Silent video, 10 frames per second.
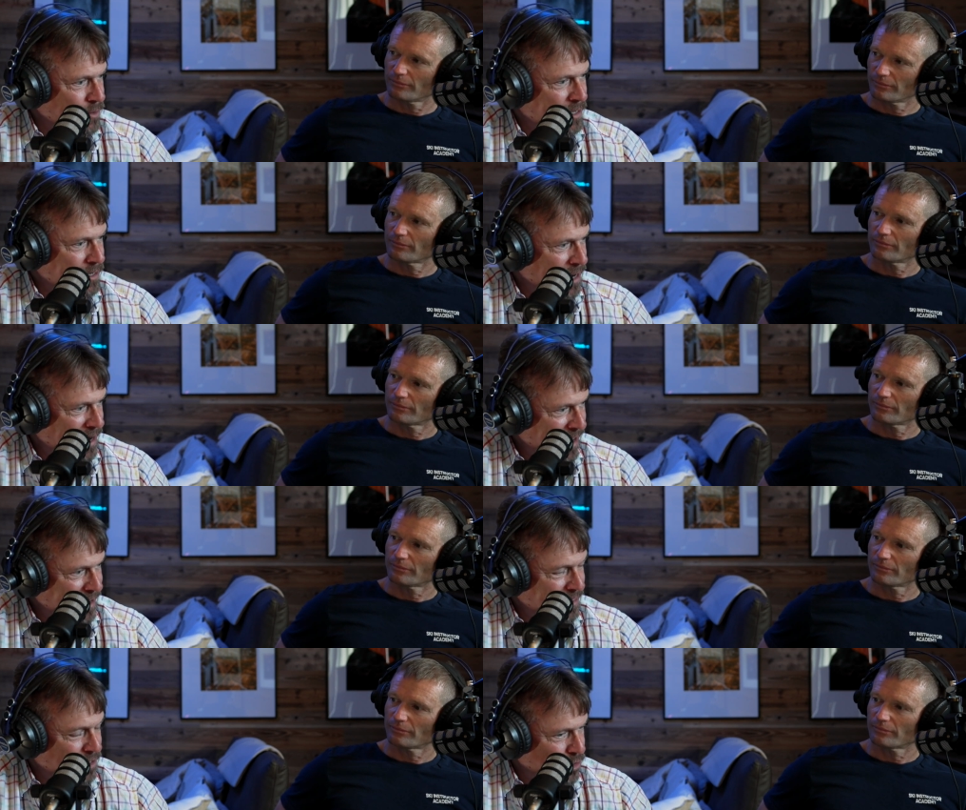Speaker 1: be doing. They
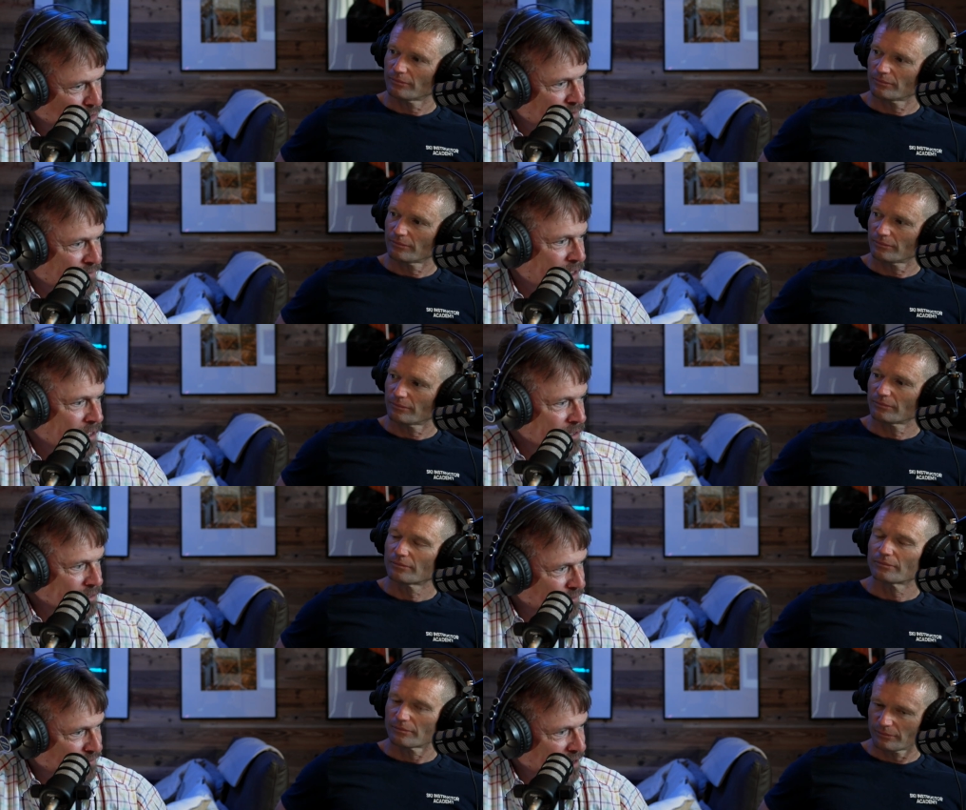like the look of it,
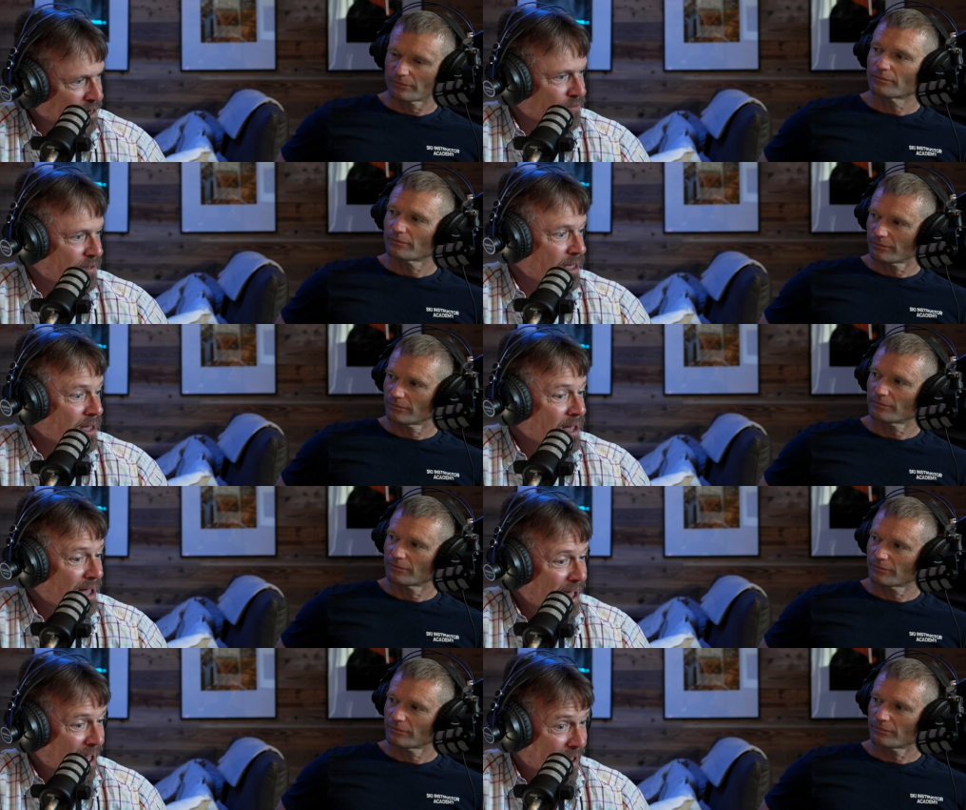the feel of it.
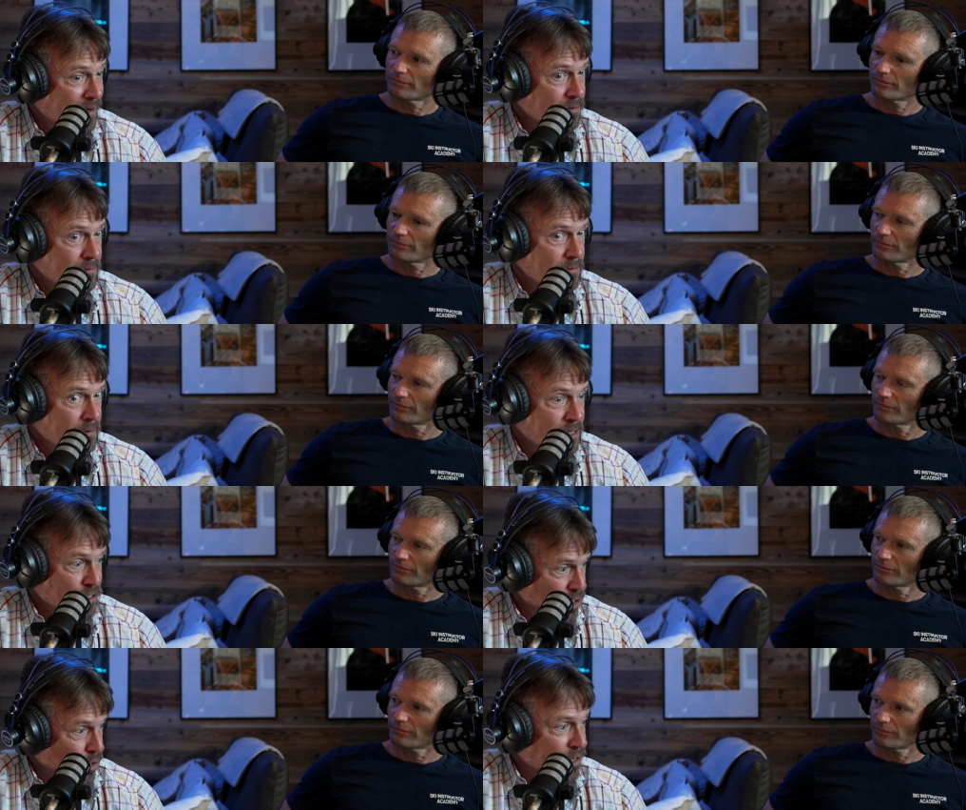And
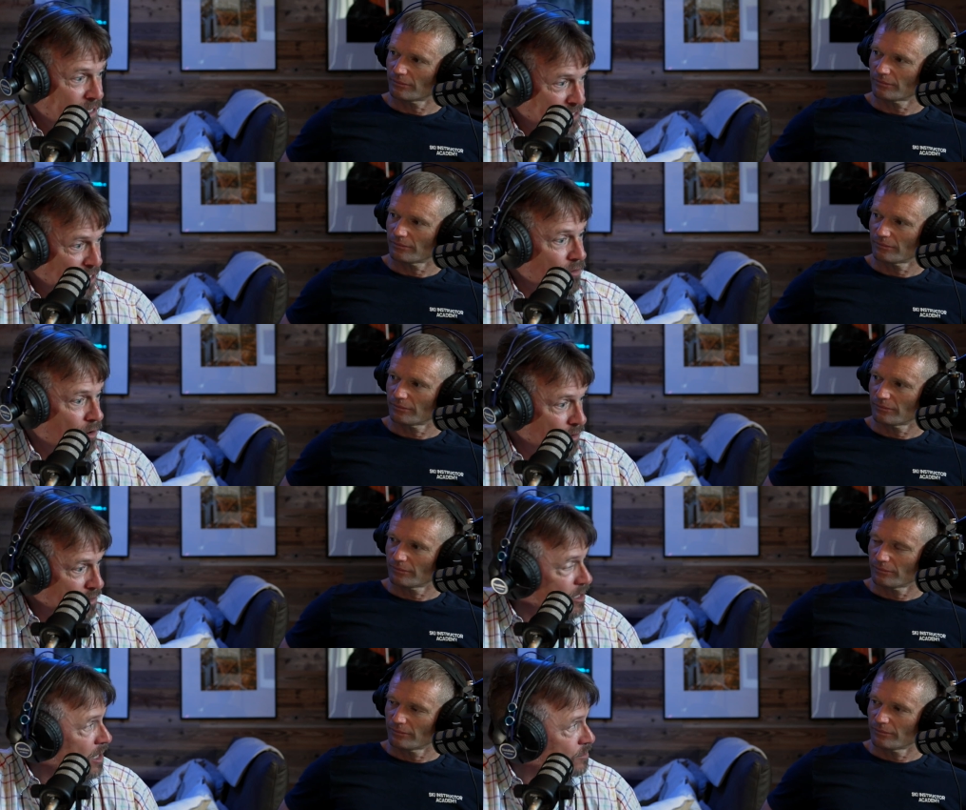it's a lot easier on
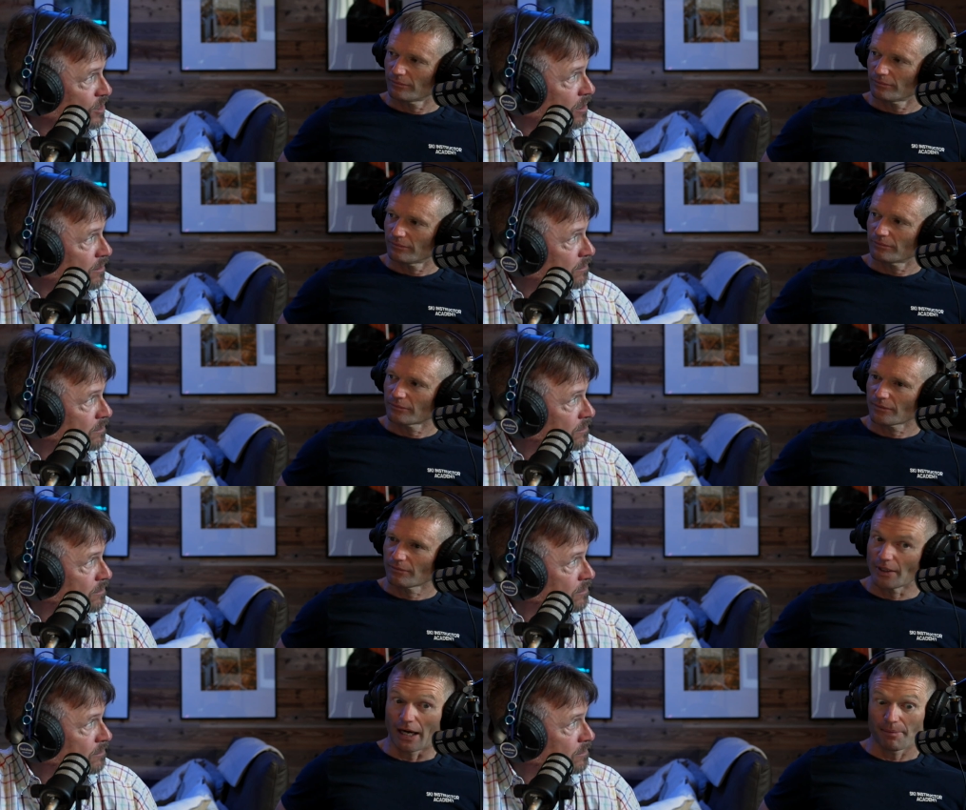a slalom ski.
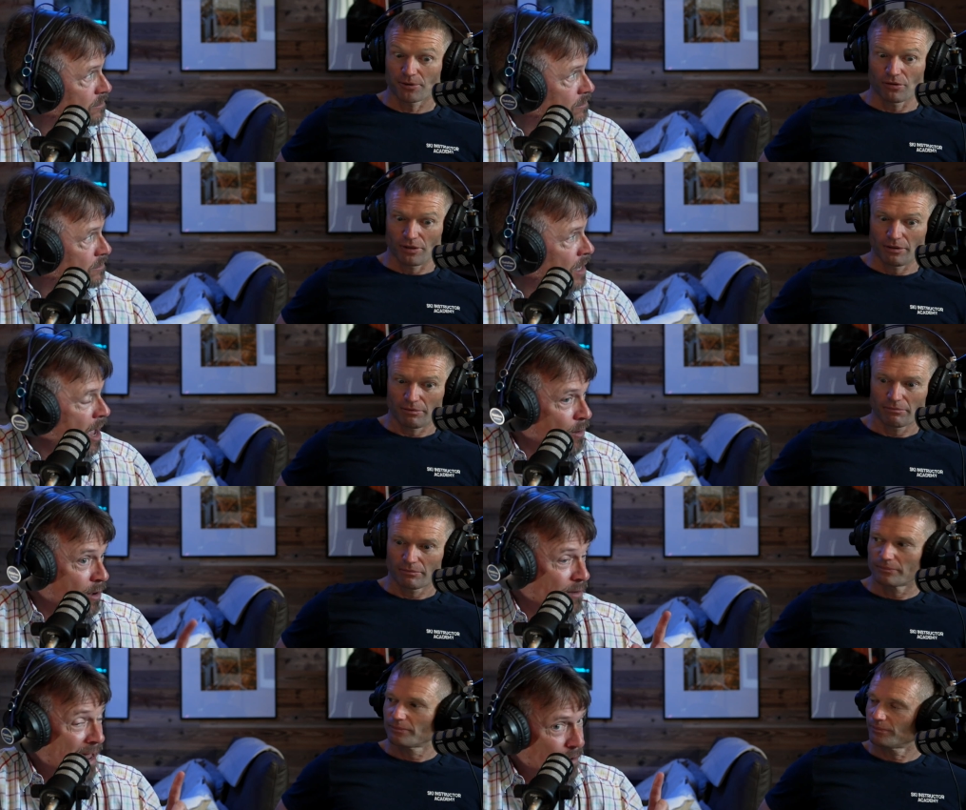
Speaker 2: Yeah, absolutely.
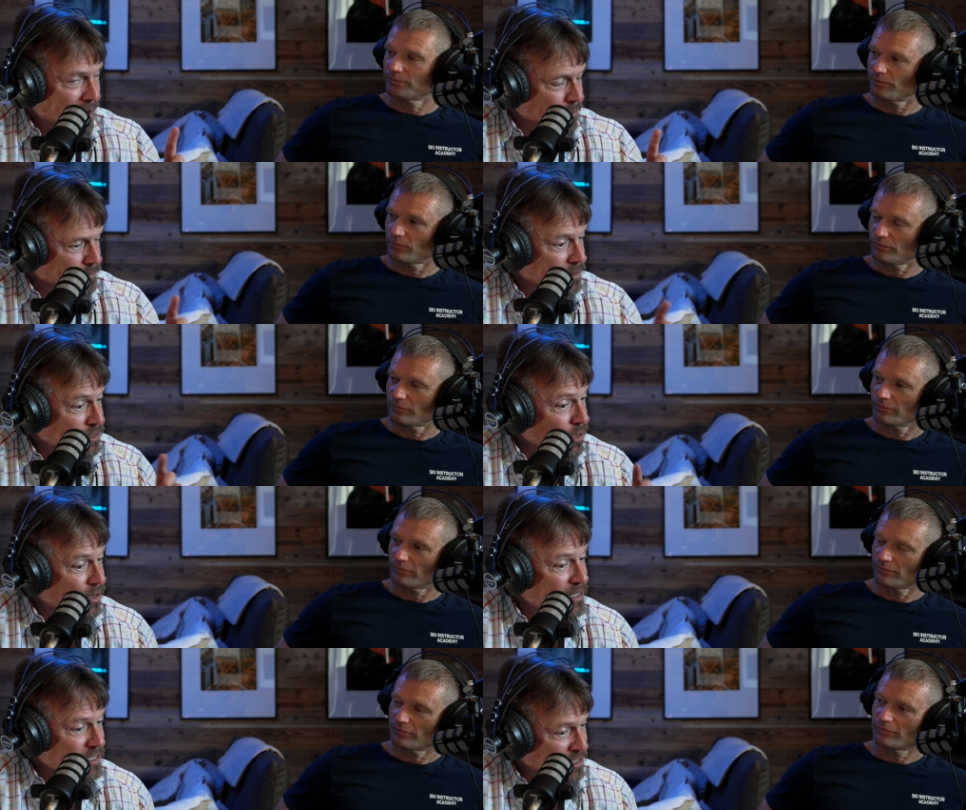
Speaker 1: Oh, oh now hang on. It's a
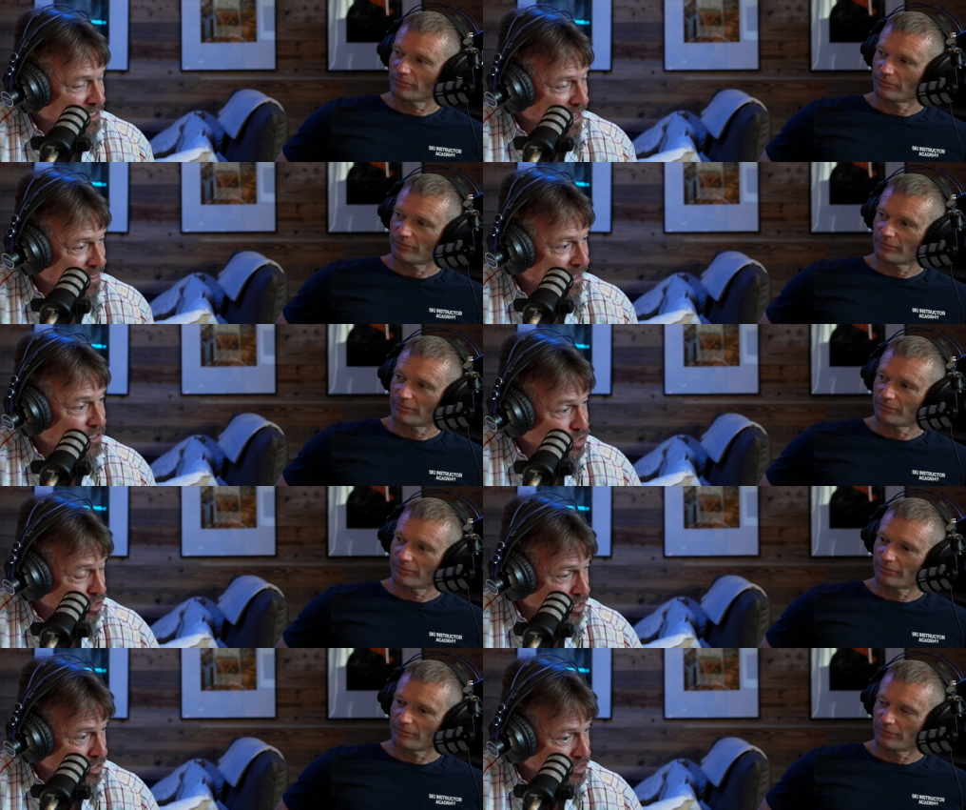lot easier to get that
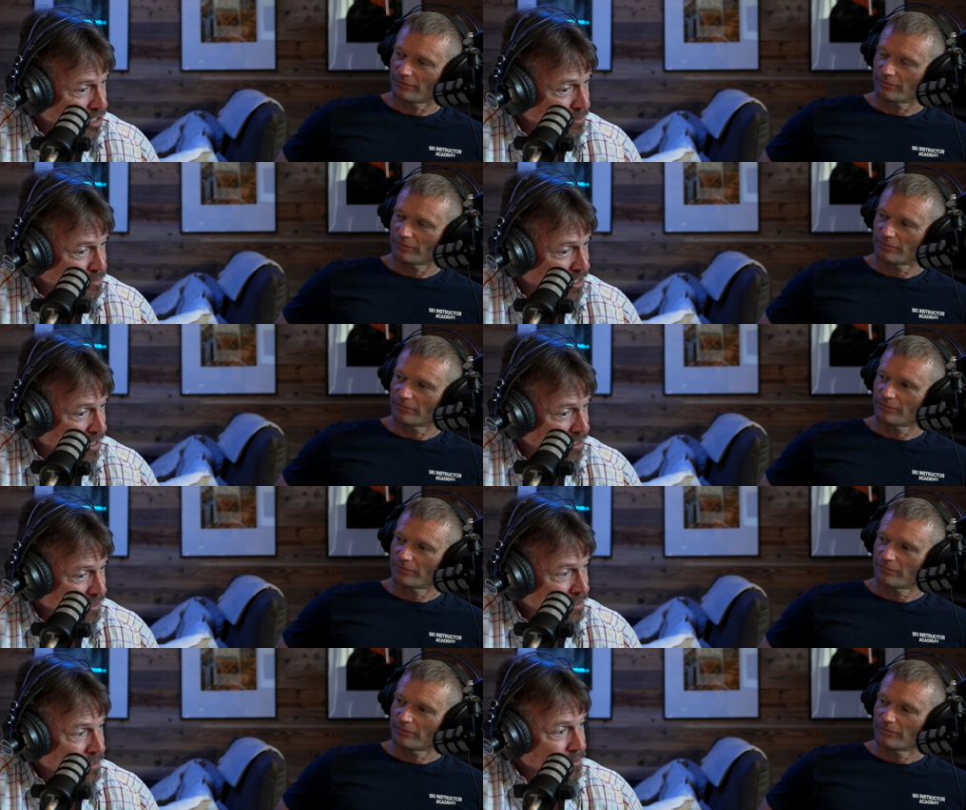turn on a slalom
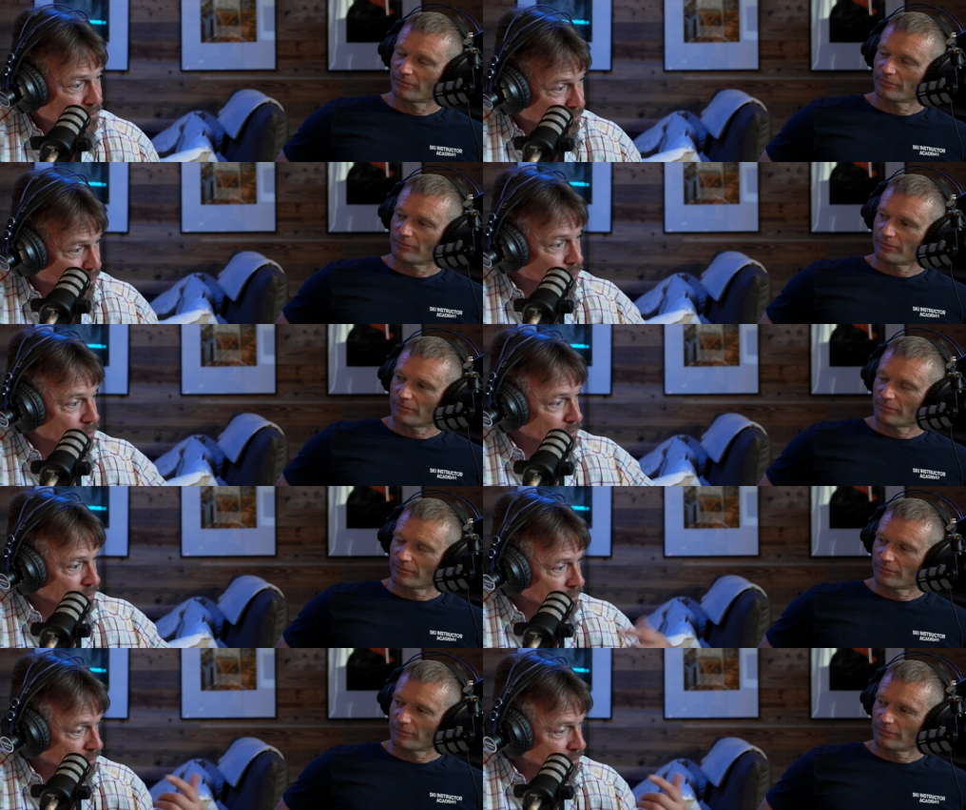ski, but